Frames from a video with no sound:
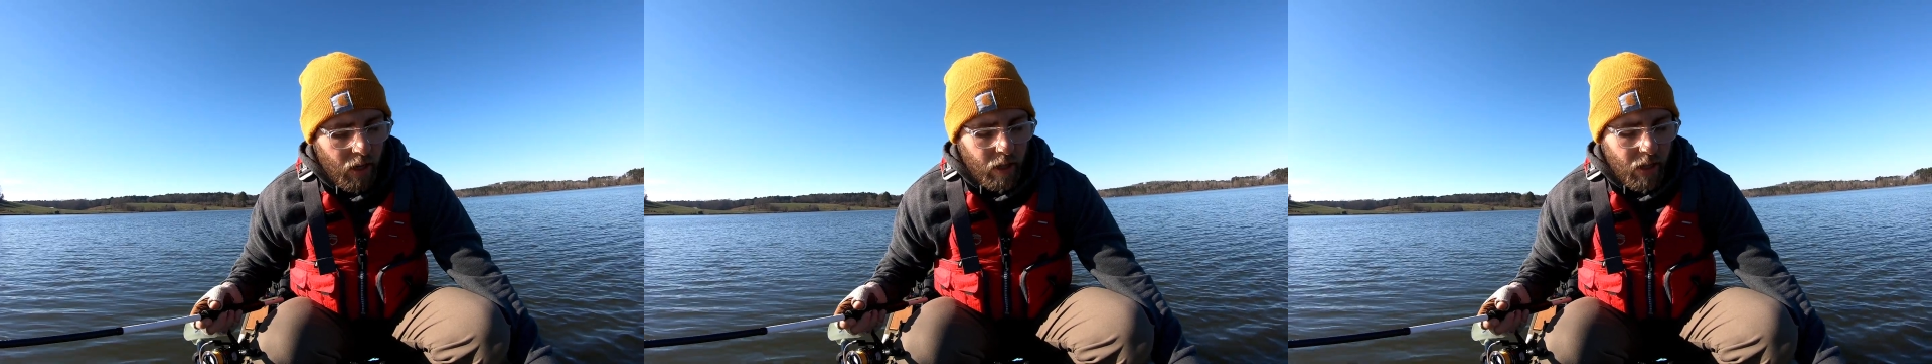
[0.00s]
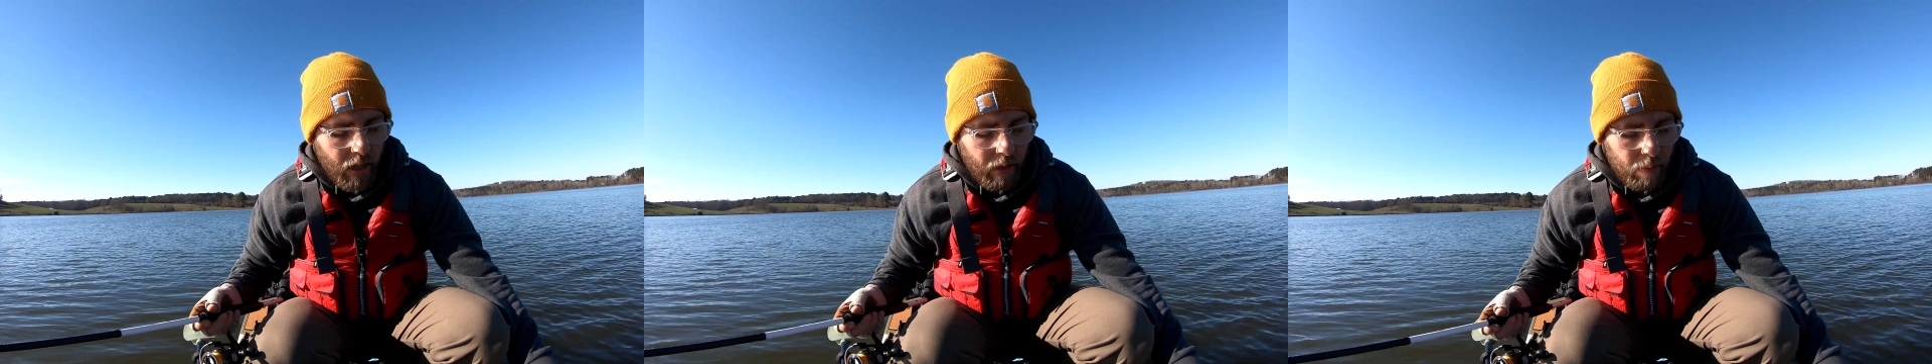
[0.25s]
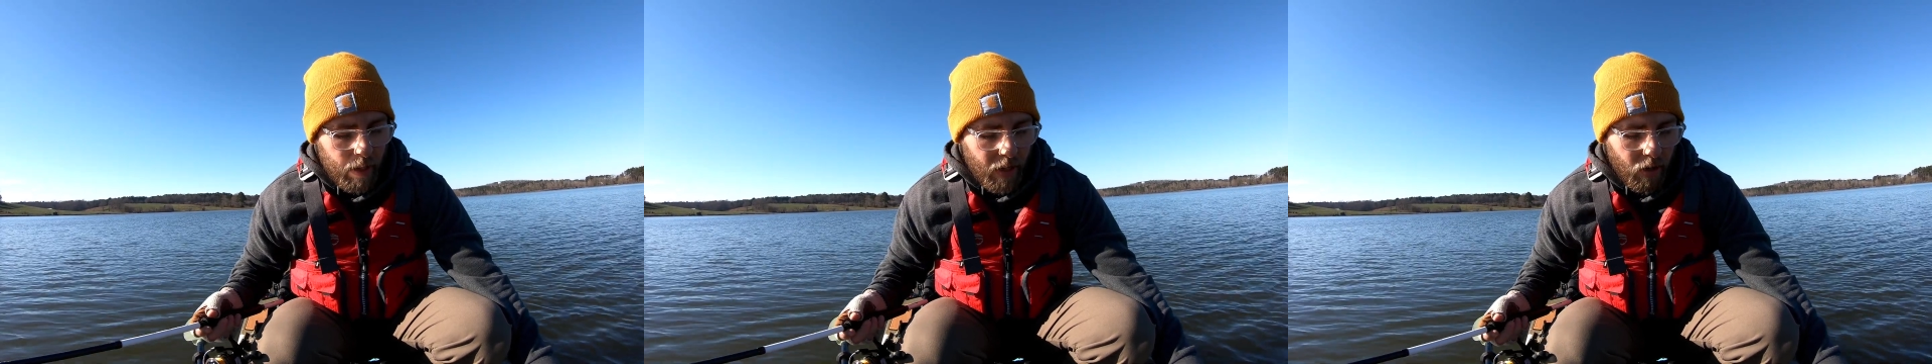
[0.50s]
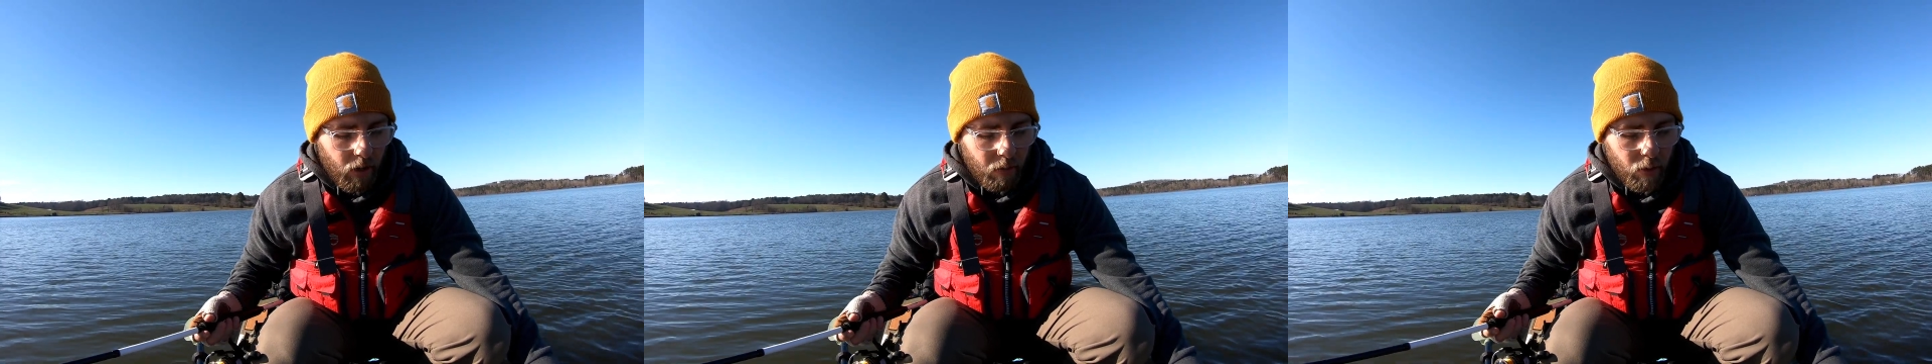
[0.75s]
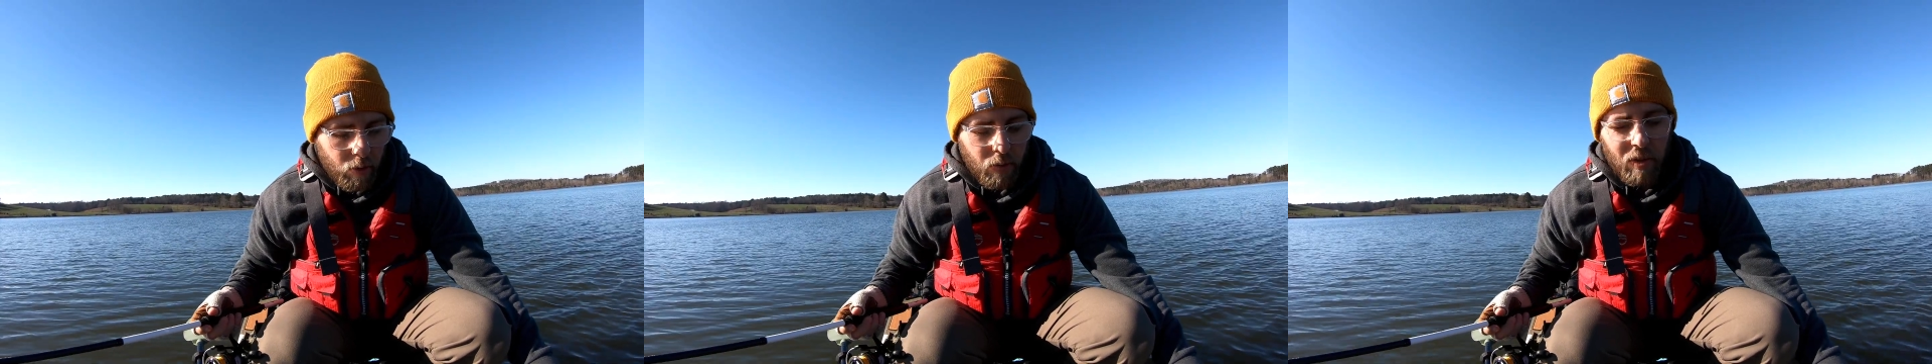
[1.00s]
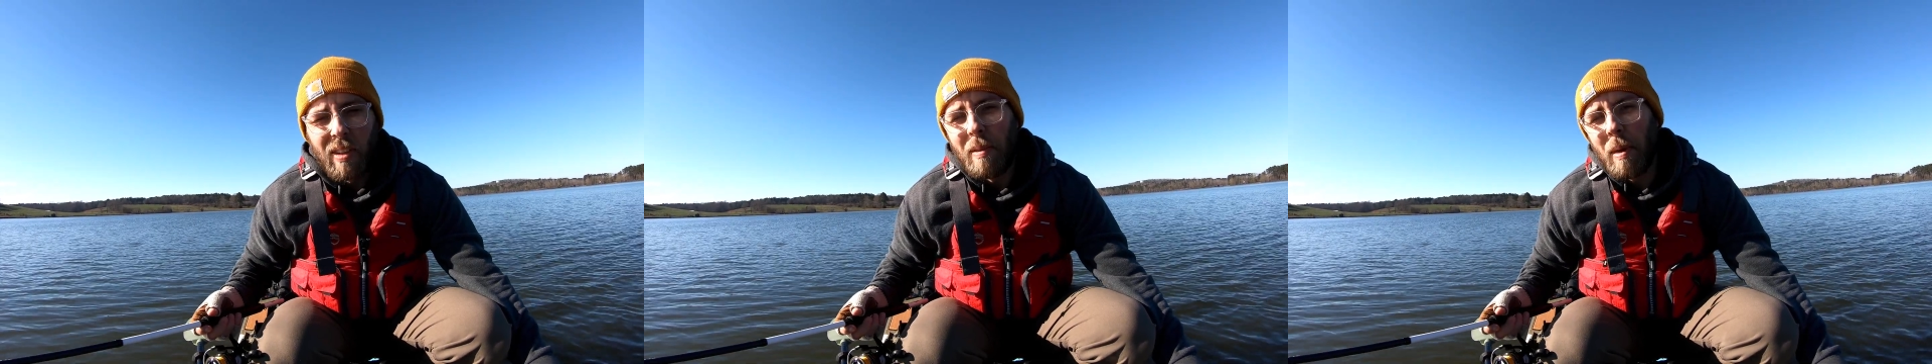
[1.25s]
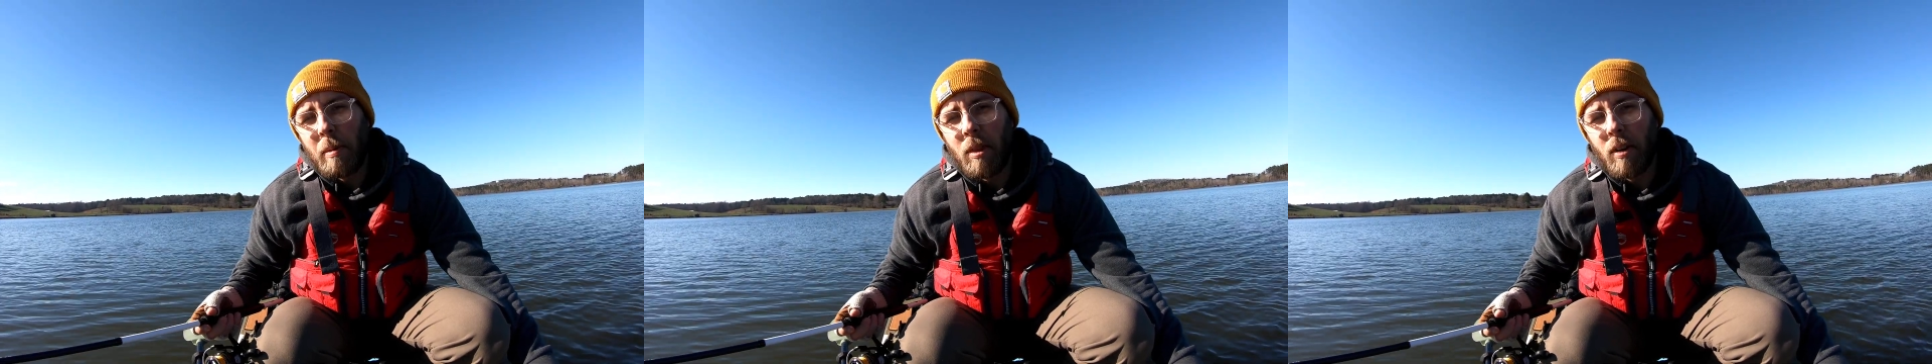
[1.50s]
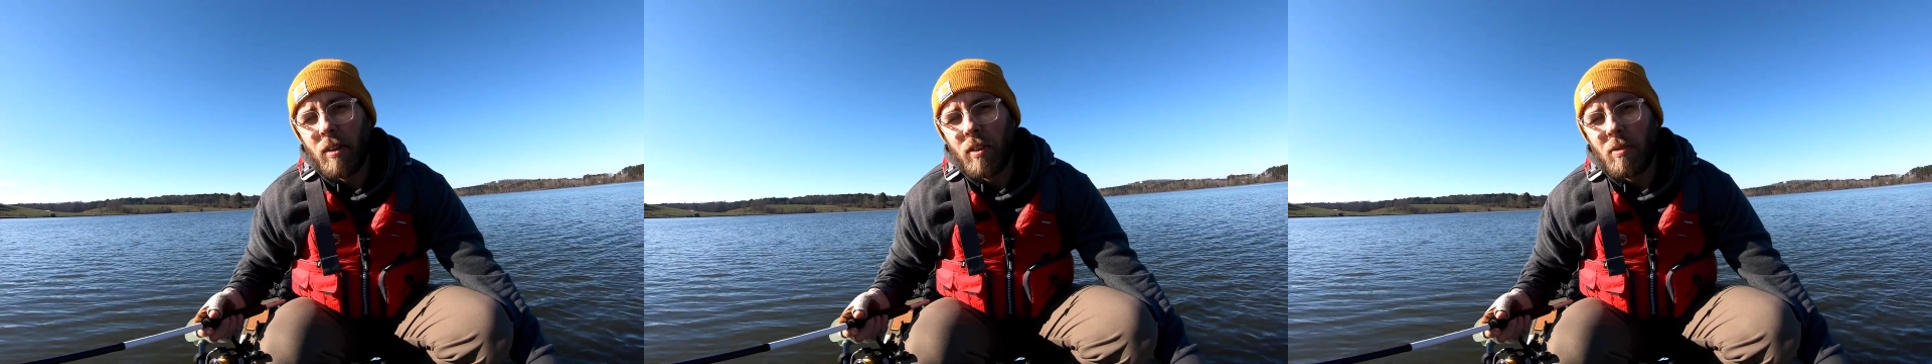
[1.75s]
keyed me in on, which was that maybe
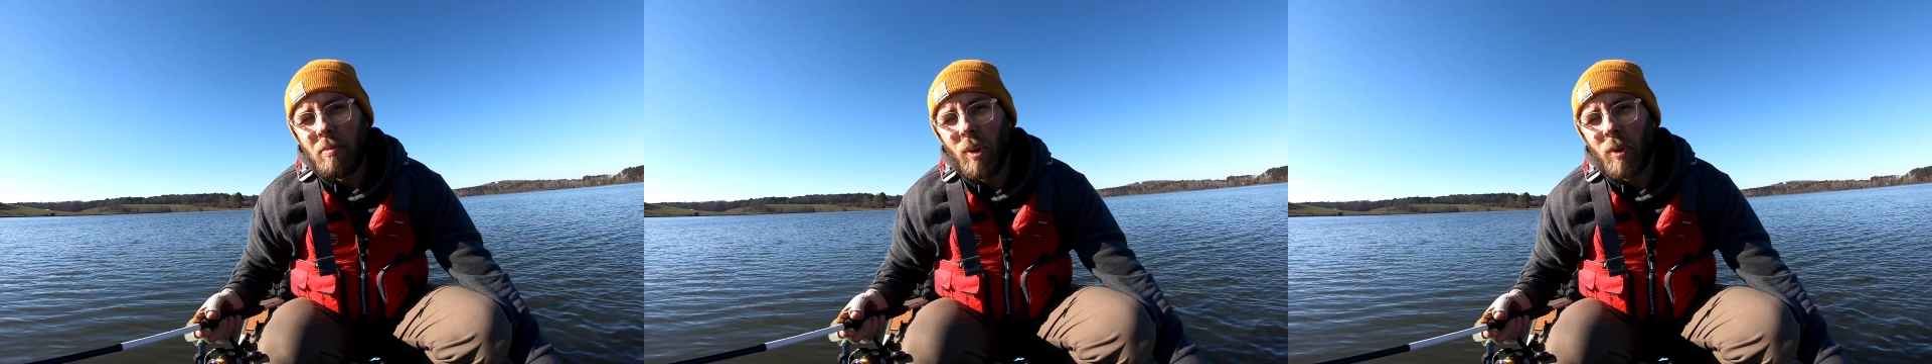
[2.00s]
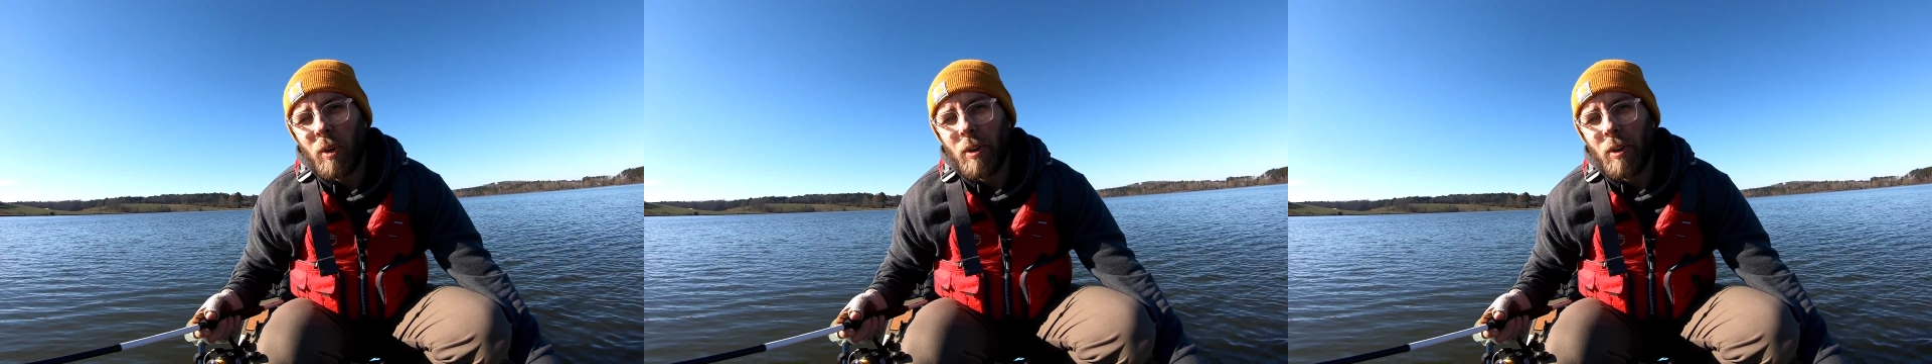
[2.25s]
they're into some darker